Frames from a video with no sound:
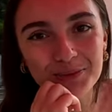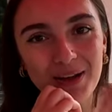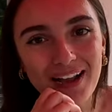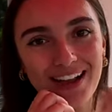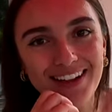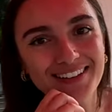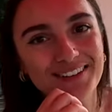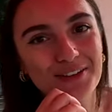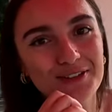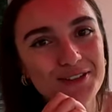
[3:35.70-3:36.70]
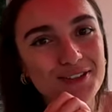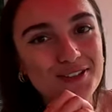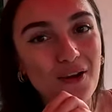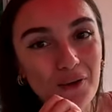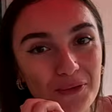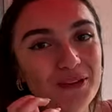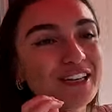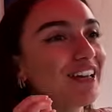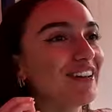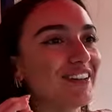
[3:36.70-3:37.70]
Japan are so
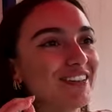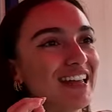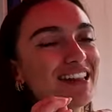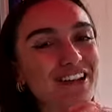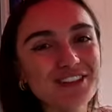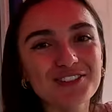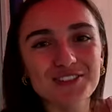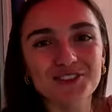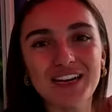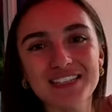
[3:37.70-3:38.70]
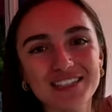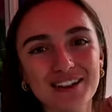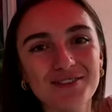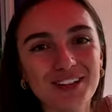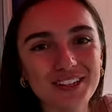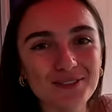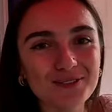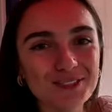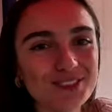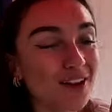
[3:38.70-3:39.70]
cute they're like dressed up like
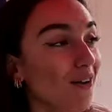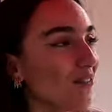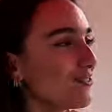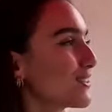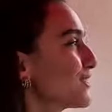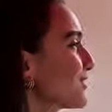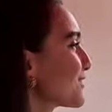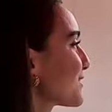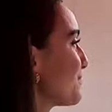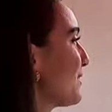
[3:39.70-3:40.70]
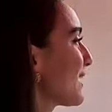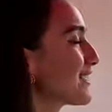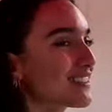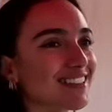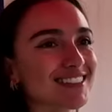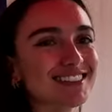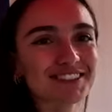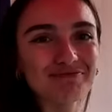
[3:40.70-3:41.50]
little dolls it's just amazing